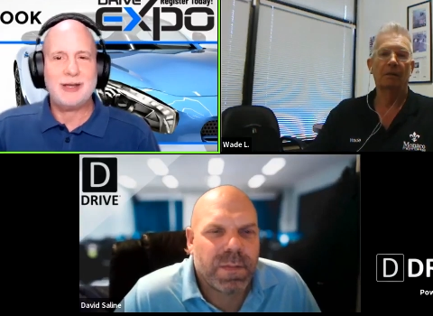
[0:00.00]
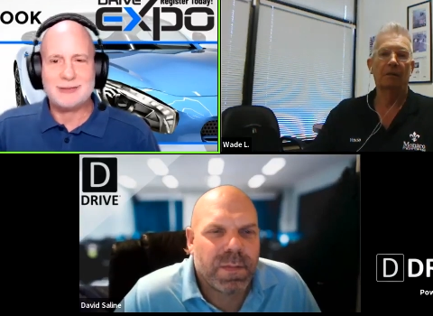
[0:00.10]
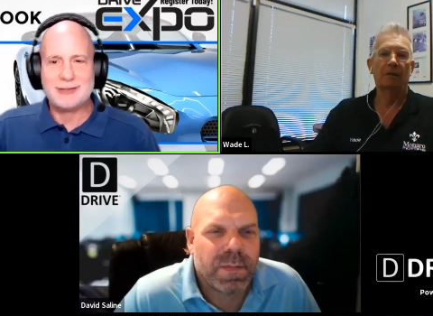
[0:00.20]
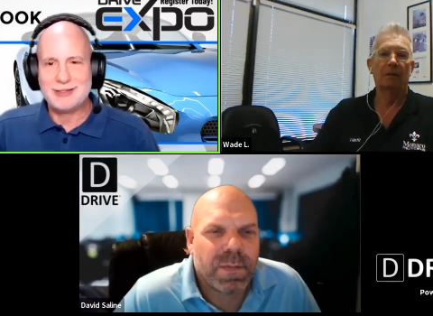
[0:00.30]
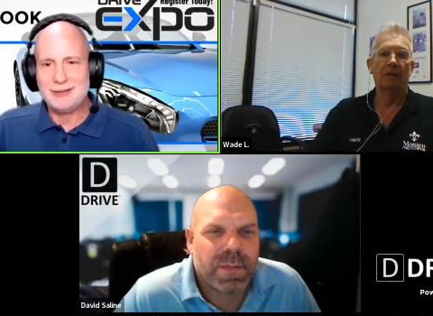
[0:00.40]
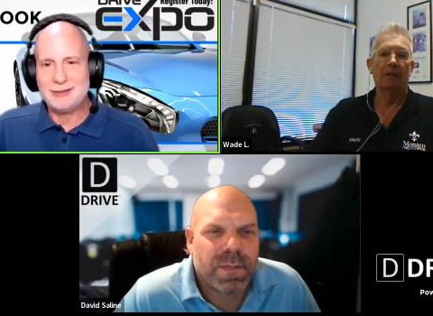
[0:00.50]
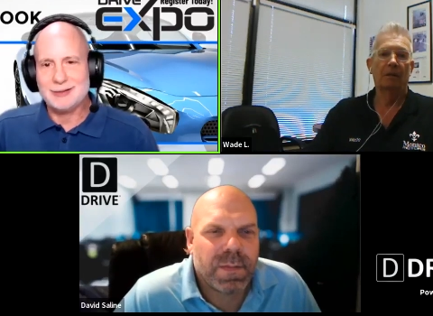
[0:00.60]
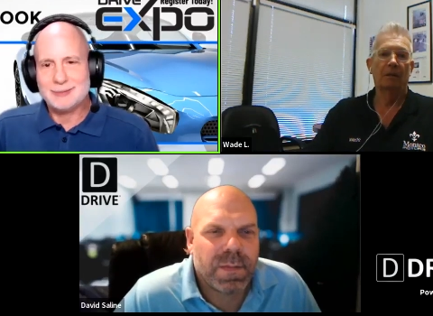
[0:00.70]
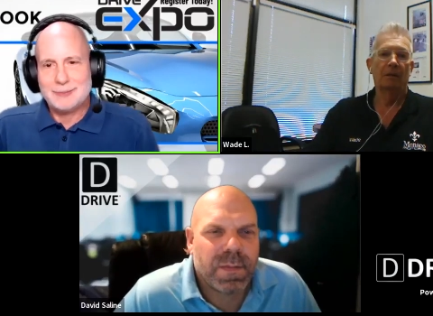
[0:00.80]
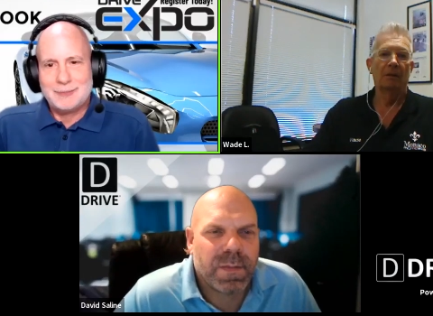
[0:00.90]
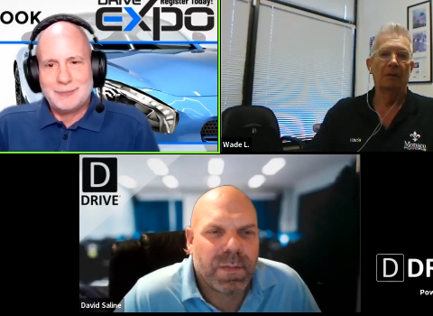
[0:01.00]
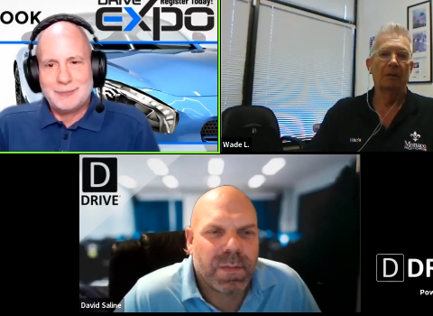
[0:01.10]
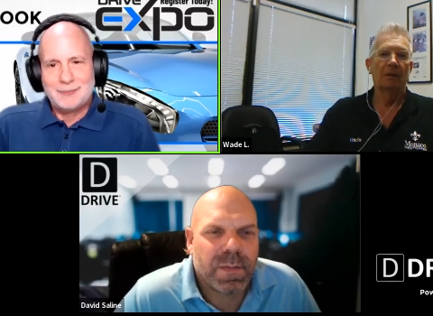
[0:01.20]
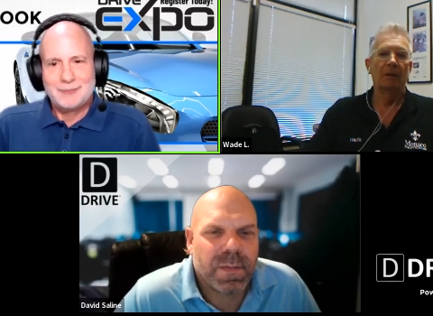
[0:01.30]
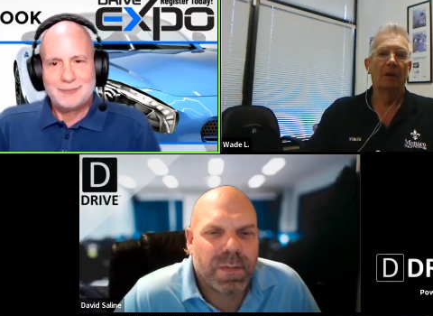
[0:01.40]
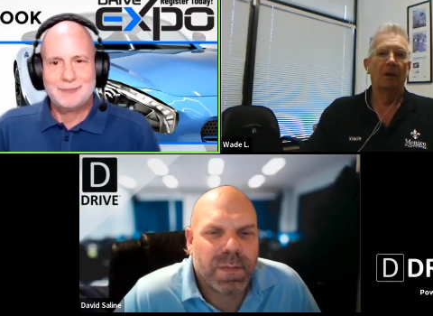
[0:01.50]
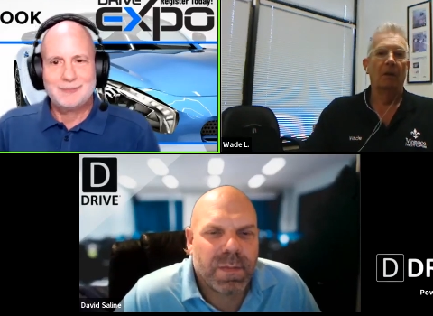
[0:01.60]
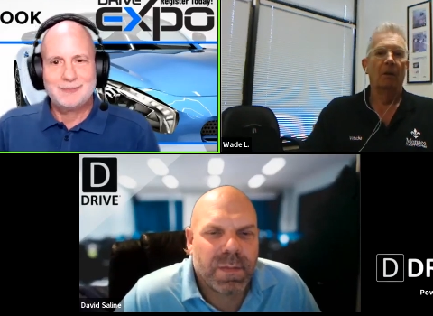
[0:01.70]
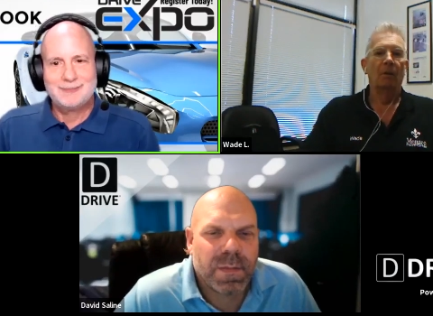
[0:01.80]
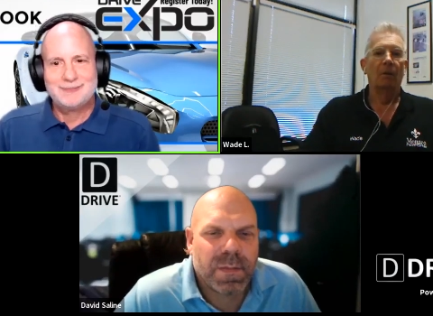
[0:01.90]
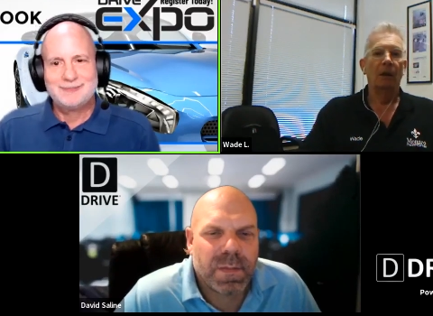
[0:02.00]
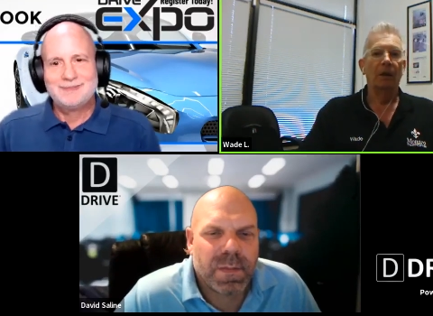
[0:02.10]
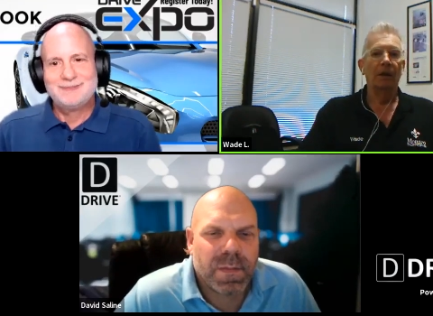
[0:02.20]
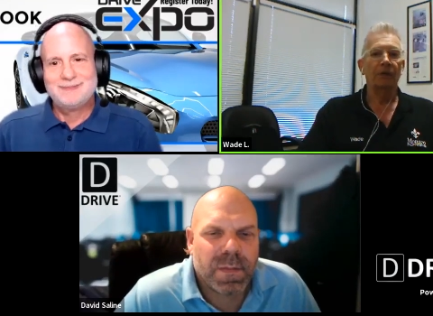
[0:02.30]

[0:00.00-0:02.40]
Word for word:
Speaker 1: that ceiling?
Speaker 2: Well, I